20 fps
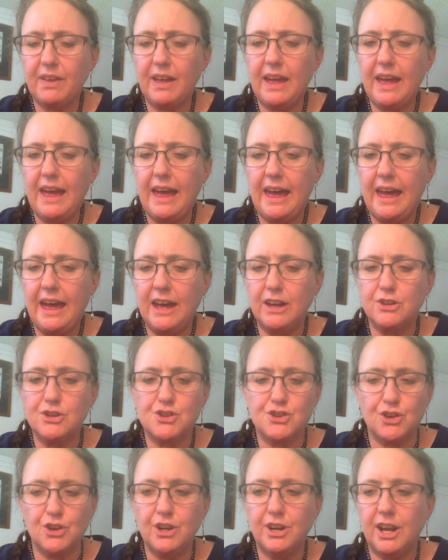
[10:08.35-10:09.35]
And
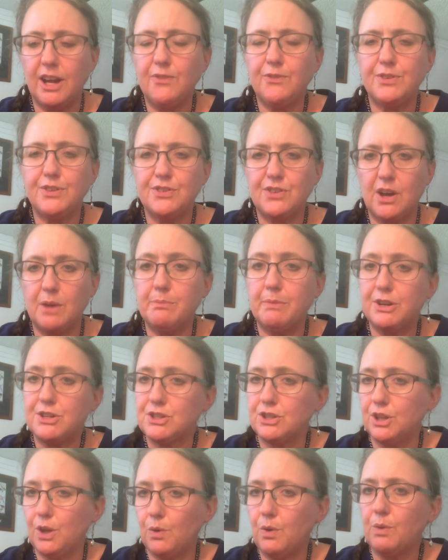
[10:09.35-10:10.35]
sure enough, he saw
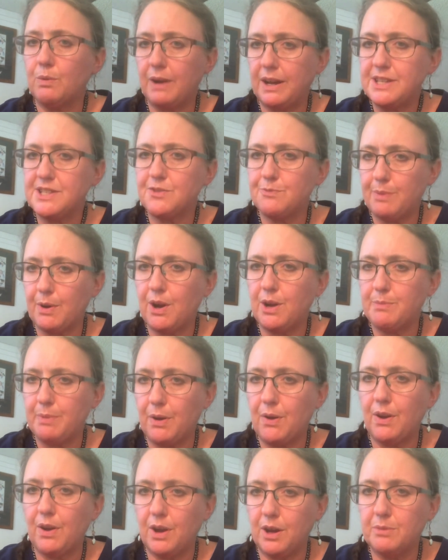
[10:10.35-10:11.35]
much lower rates of
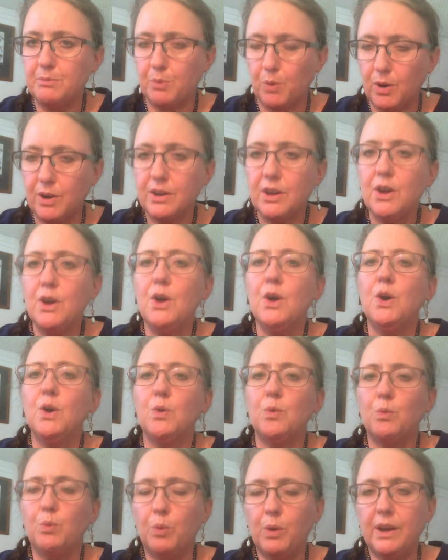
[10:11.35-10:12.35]
beriberi on board
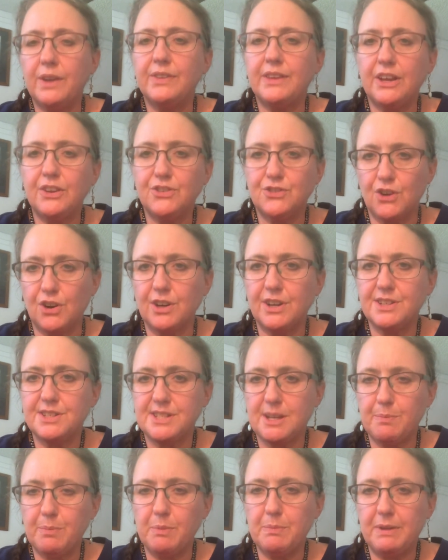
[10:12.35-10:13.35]
when they started
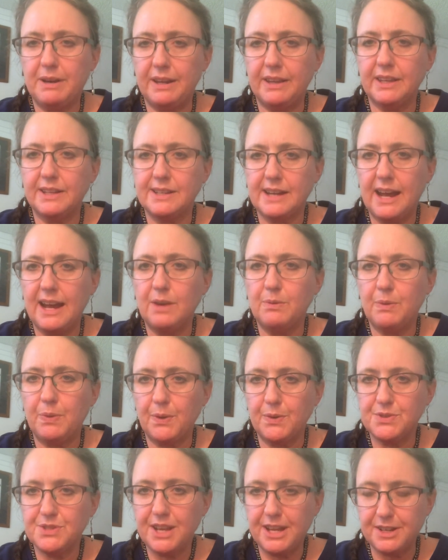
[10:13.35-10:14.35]
supplementing the diet with
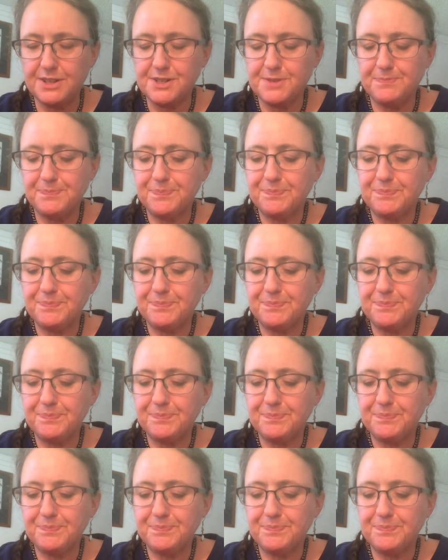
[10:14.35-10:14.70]
those things.